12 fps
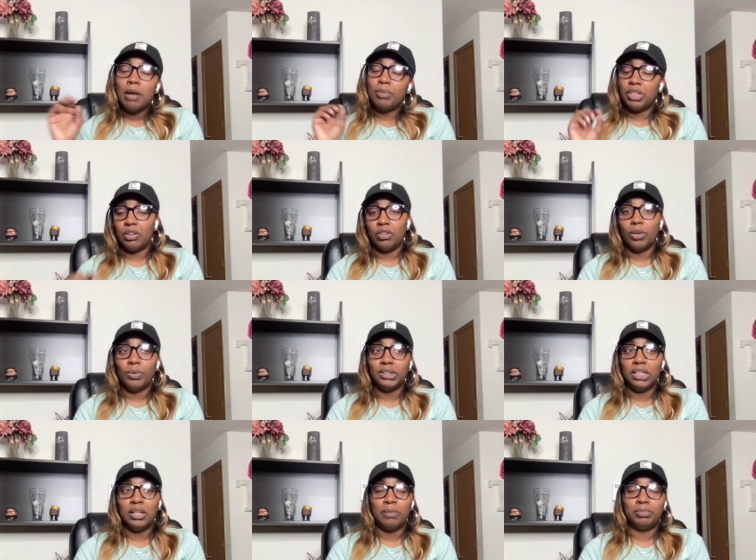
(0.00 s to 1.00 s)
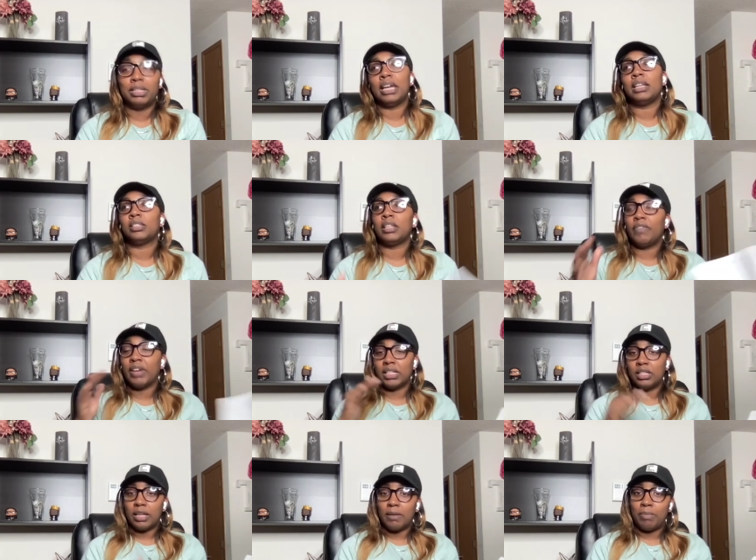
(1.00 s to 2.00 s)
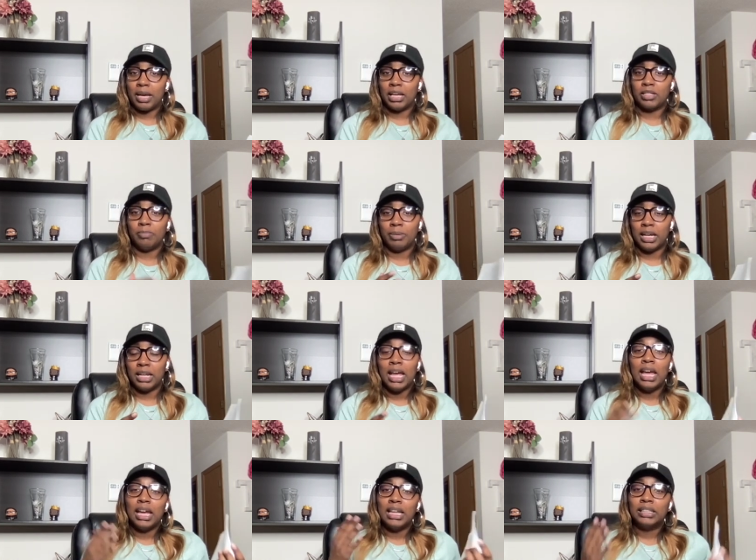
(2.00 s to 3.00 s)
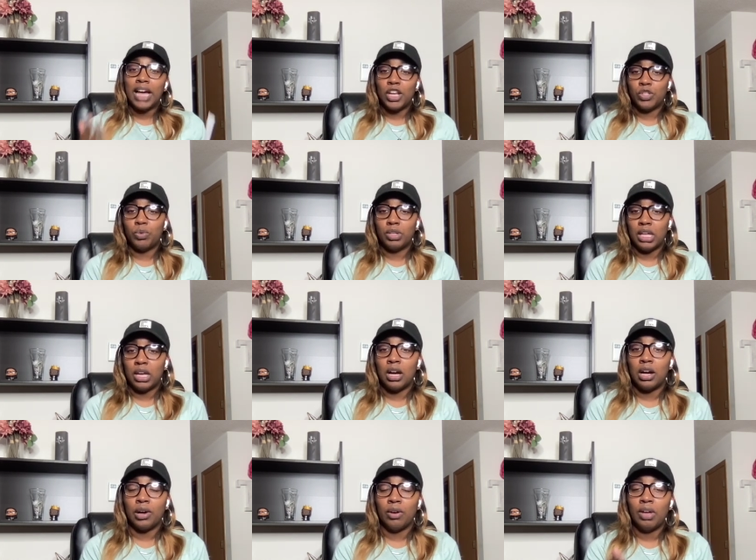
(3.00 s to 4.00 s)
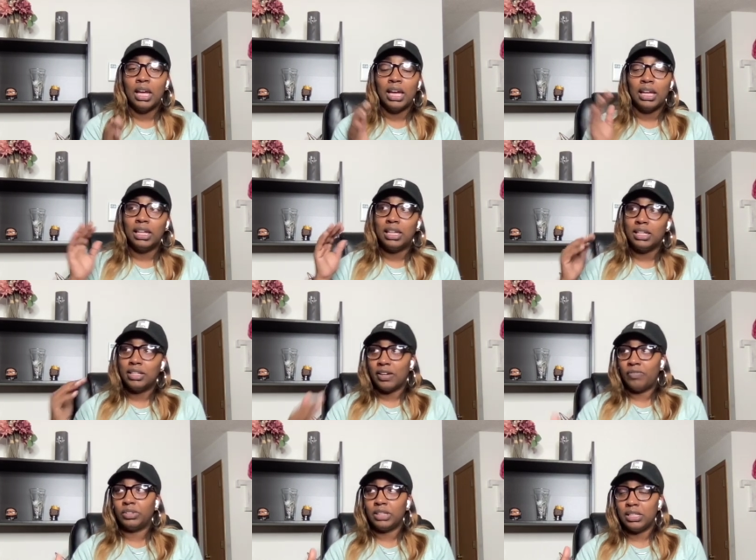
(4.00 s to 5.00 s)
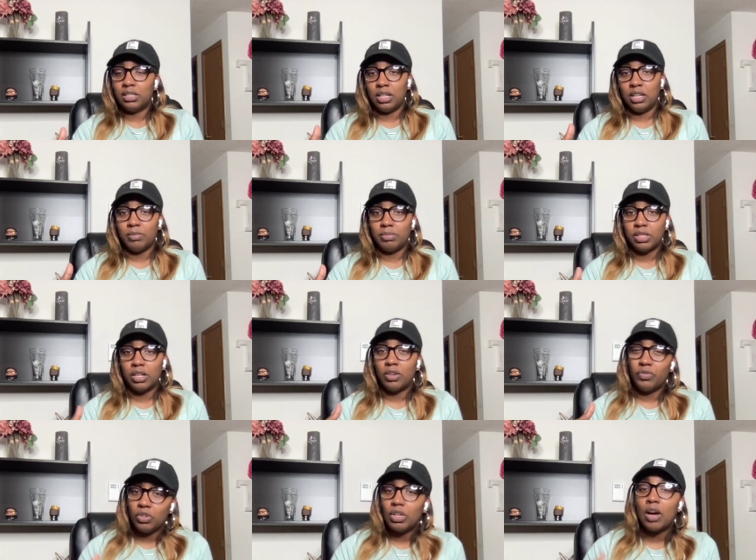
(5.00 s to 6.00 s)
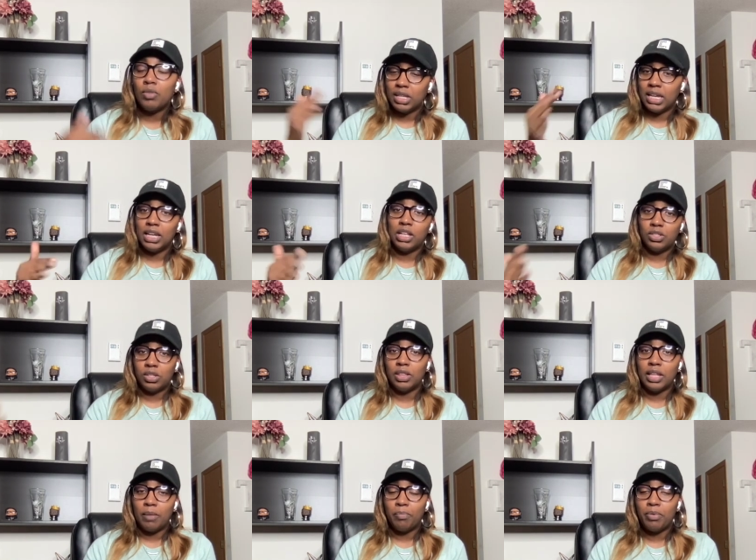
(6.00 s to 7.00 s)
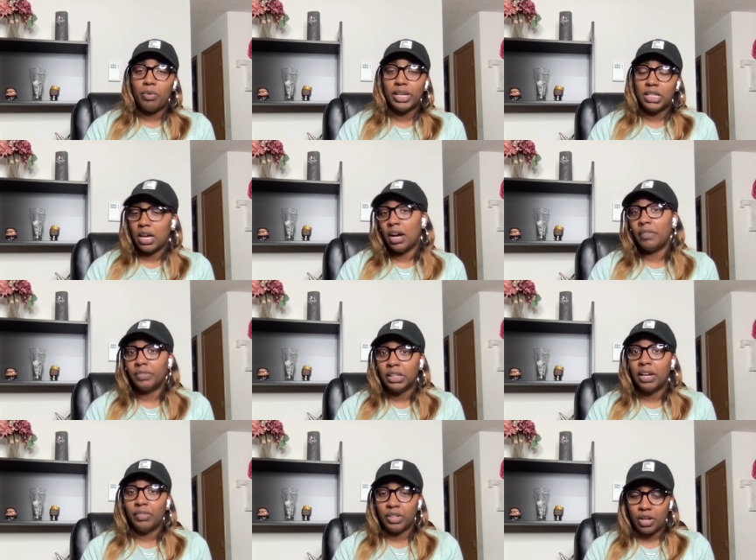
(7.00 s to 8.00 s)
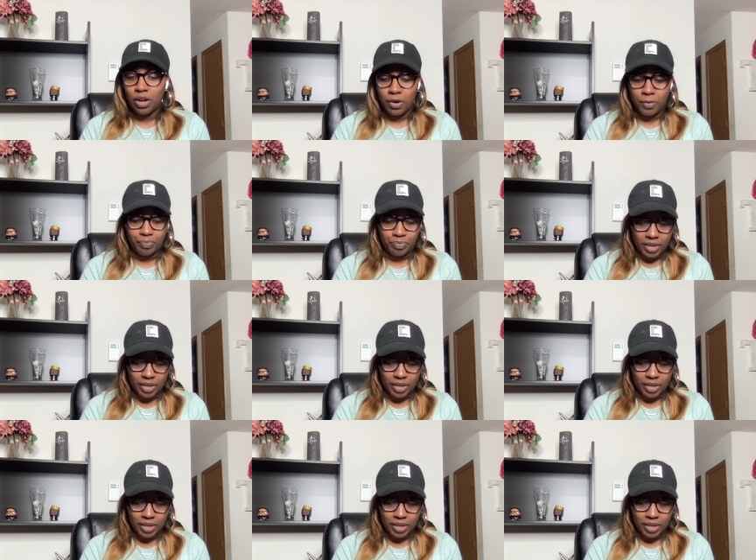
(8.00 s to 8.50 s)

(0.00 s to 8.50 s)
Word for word: but they're in a really good place. They've had setbacks, but he likes where they are. He can definitely see himself, you know, getting to that point of loving her.